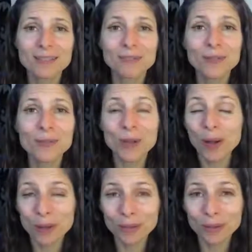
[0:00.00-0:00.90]
feel so
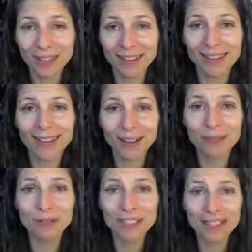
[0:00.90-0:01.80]
humble in that. I
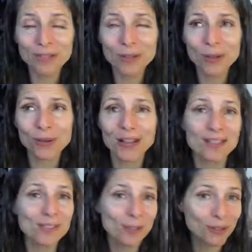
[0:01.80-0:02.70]
really do,
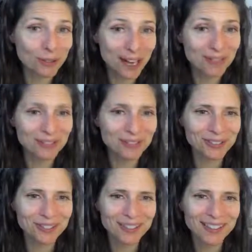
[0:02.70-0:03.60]
and so
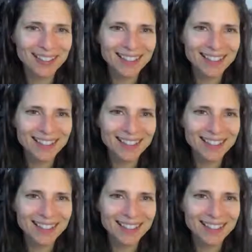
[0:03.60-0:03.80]
grateful.